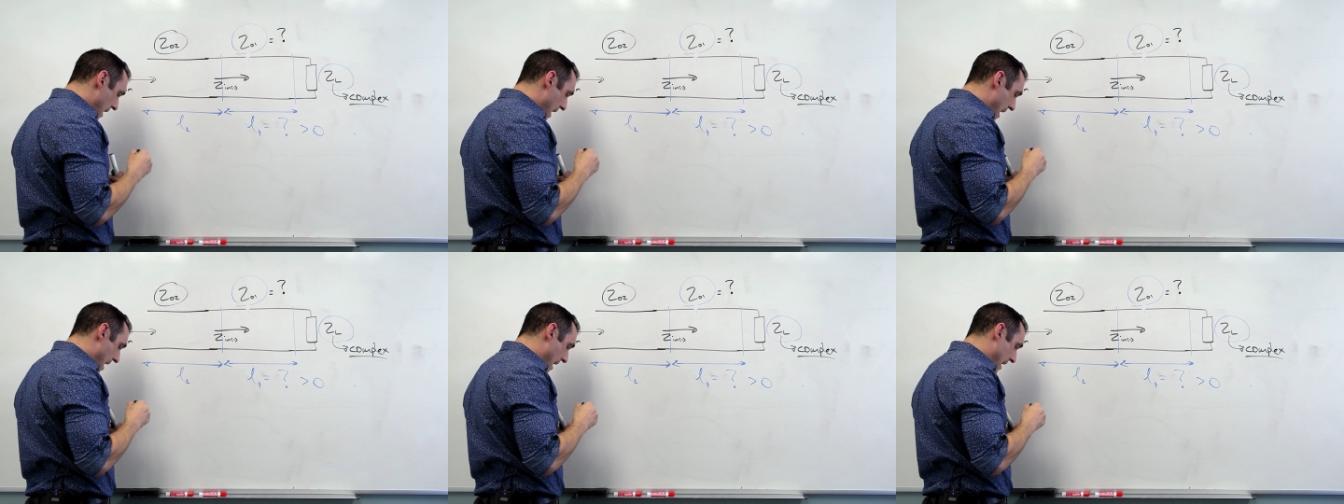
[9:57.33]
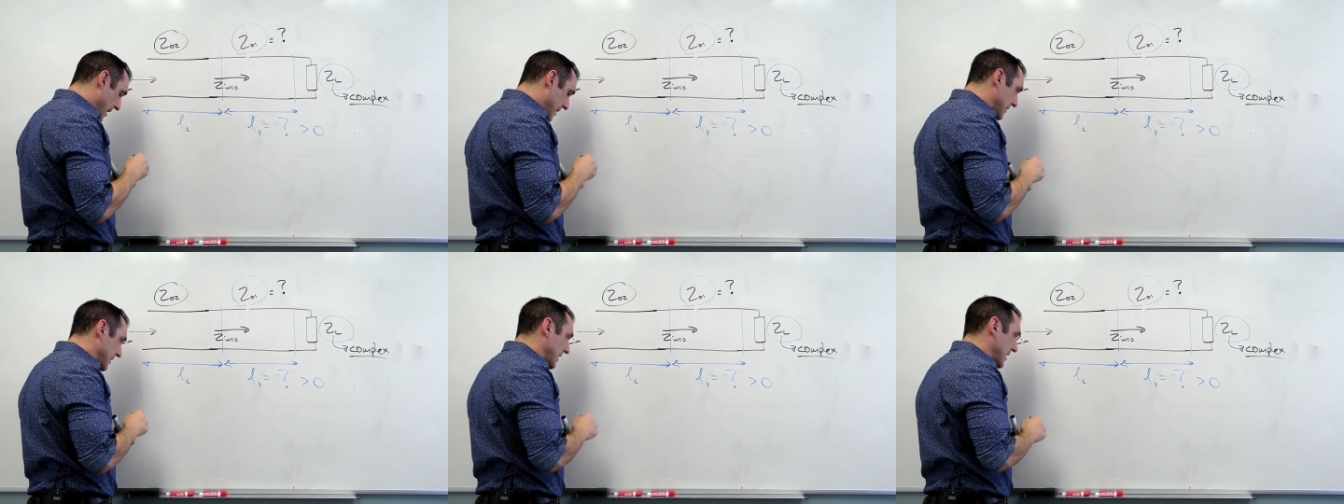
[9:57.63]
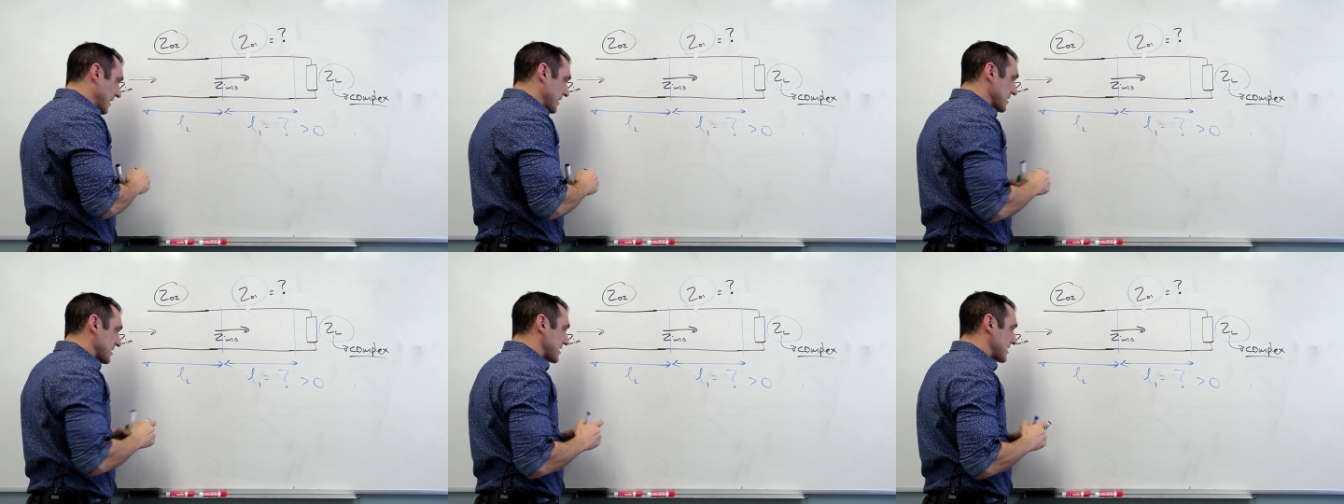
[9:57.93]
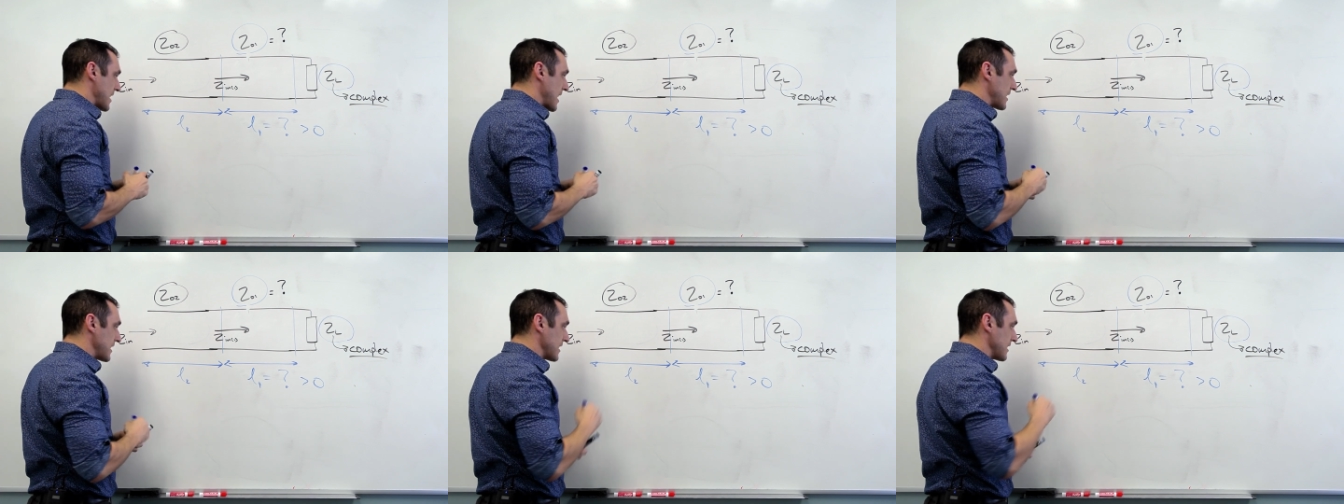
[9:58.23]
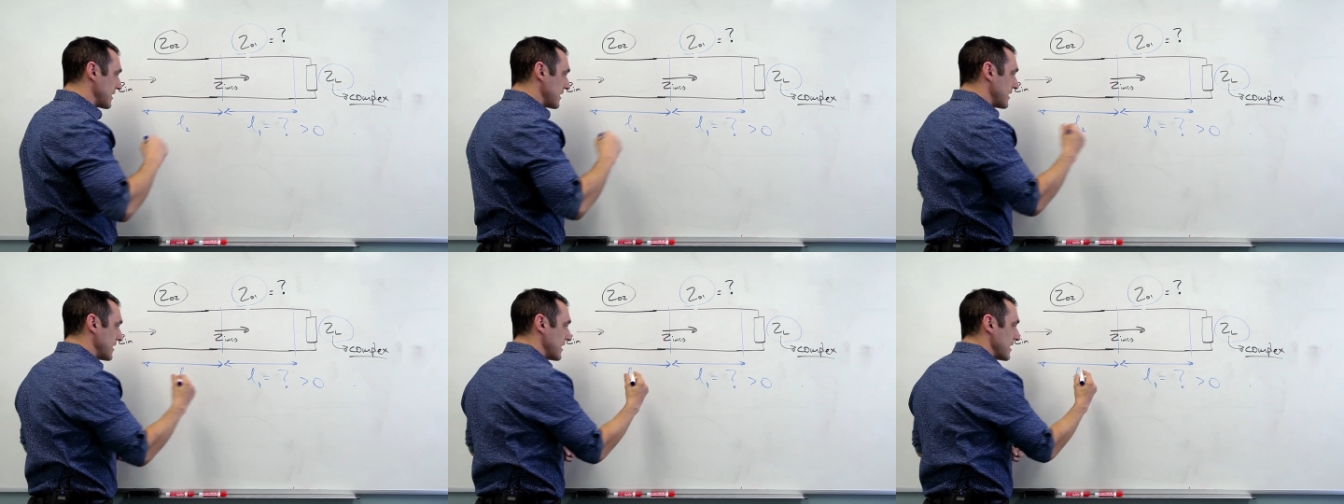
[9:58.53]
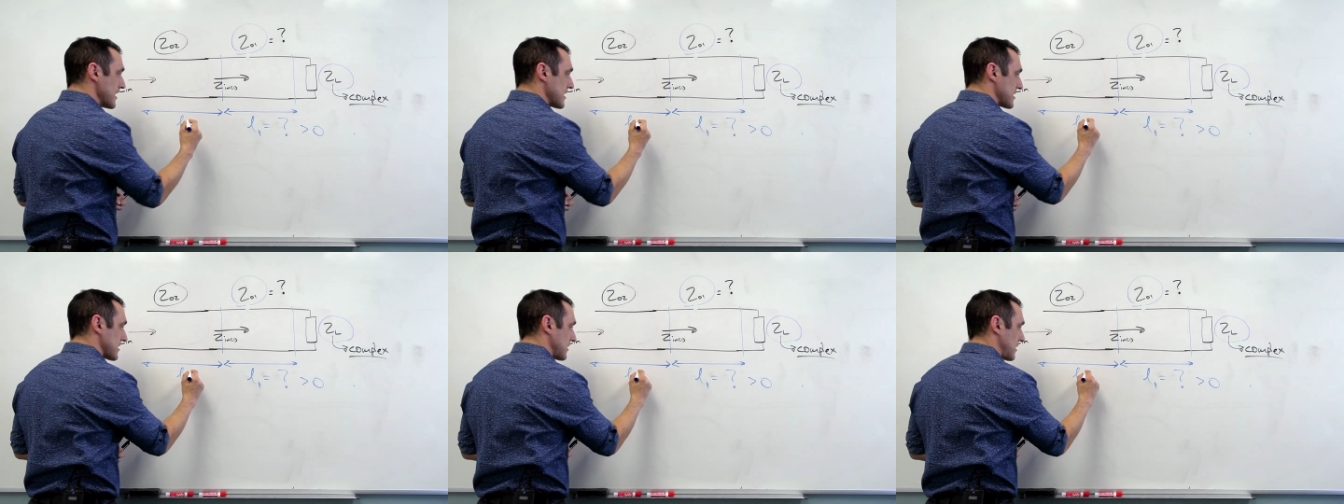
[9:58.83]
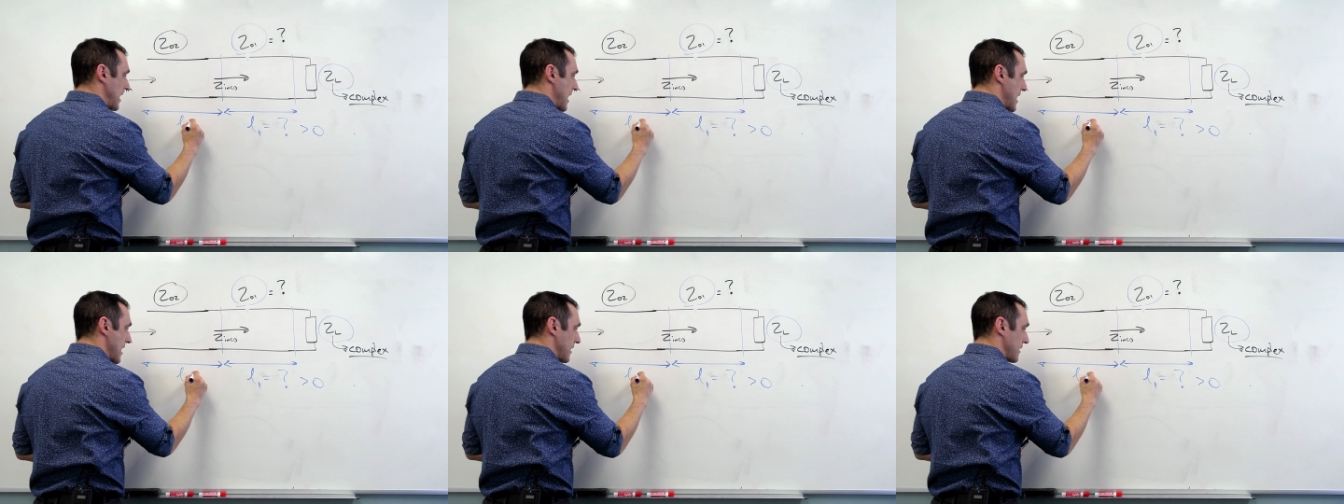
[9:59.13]
and in setting this
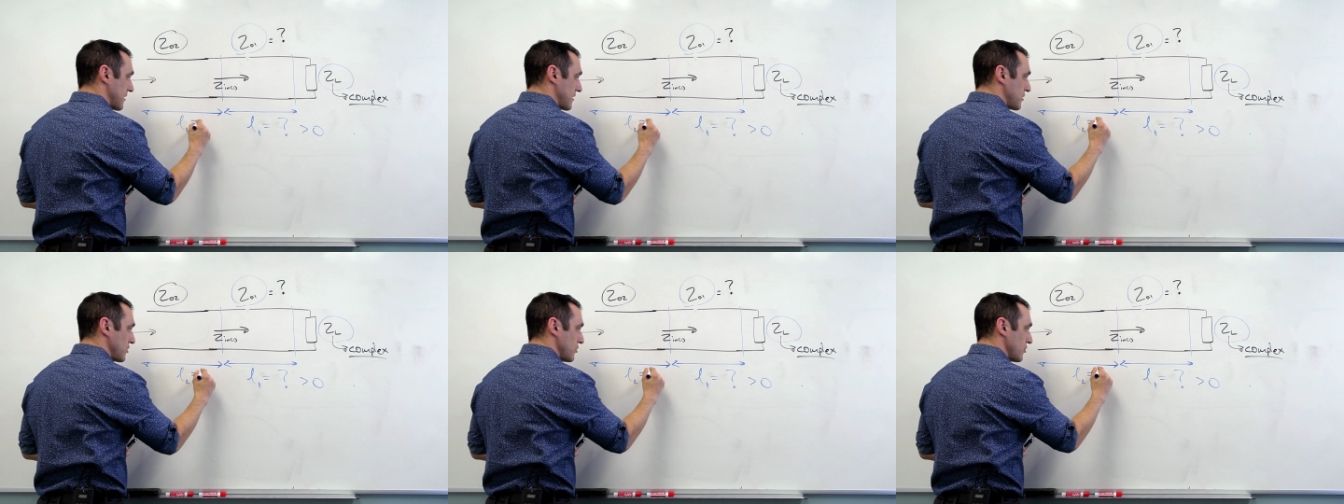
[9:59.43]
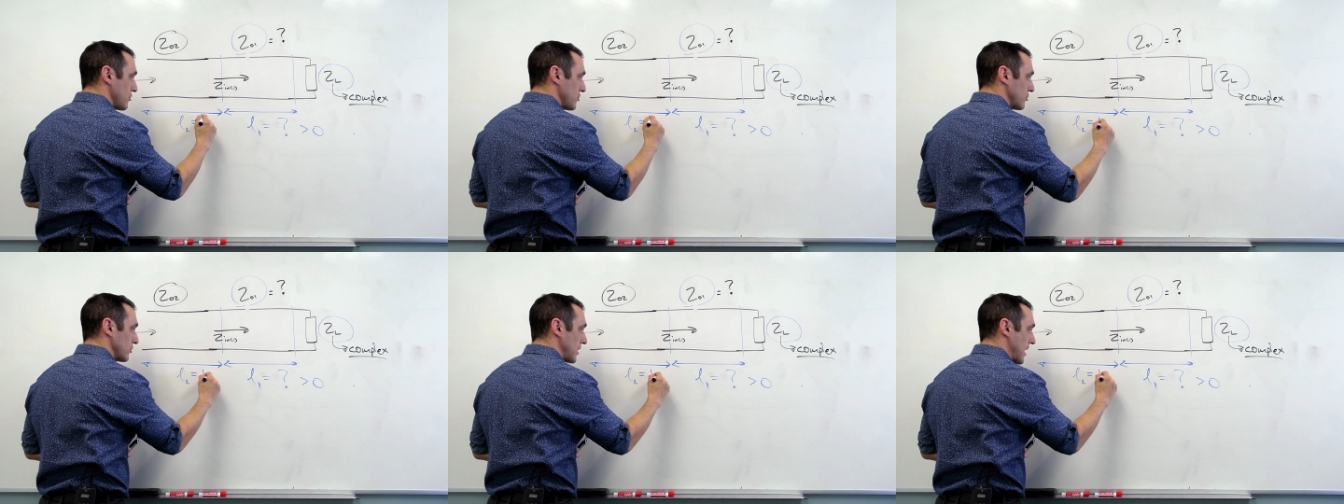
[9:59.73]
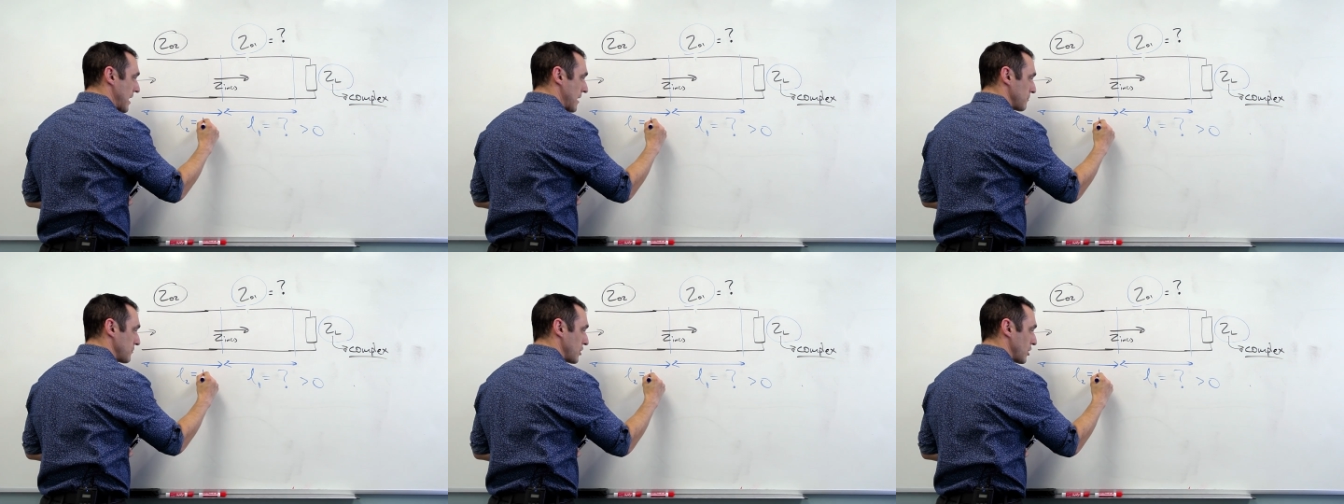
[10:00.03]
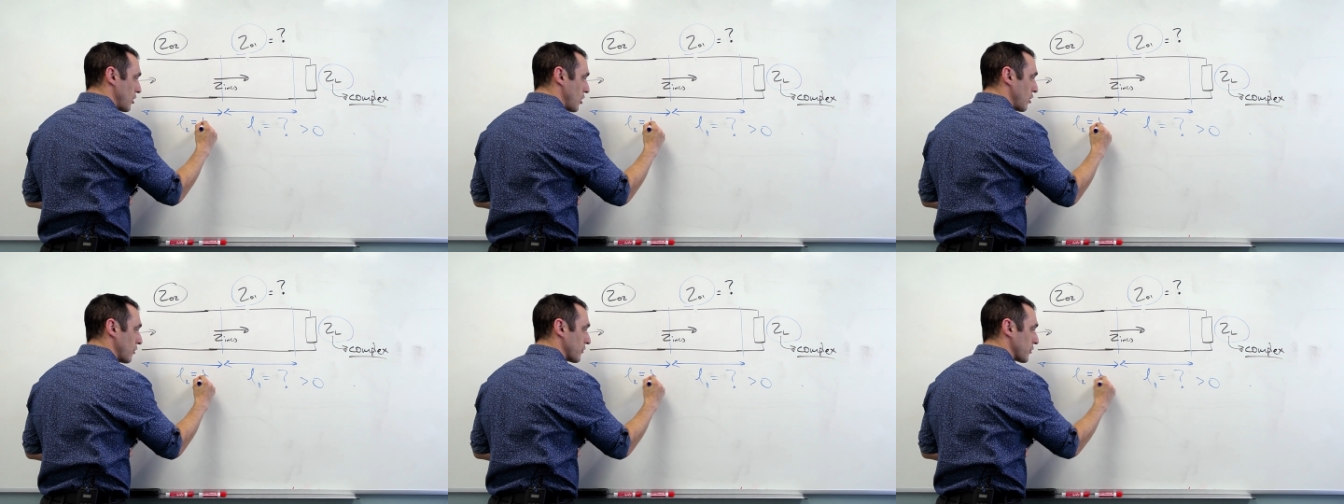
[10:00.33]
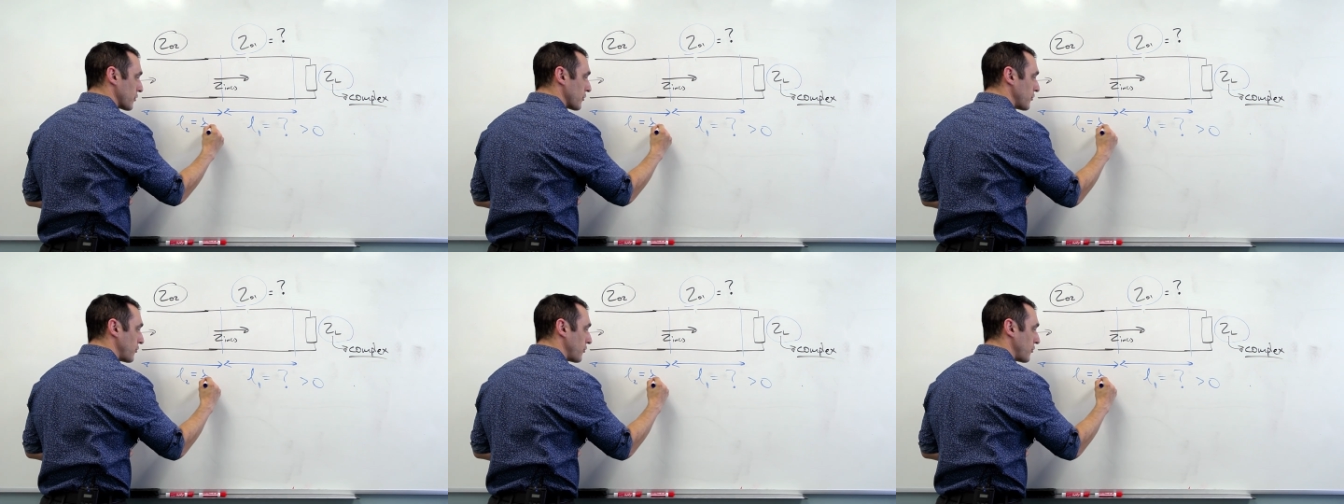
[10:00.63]
length to lambda over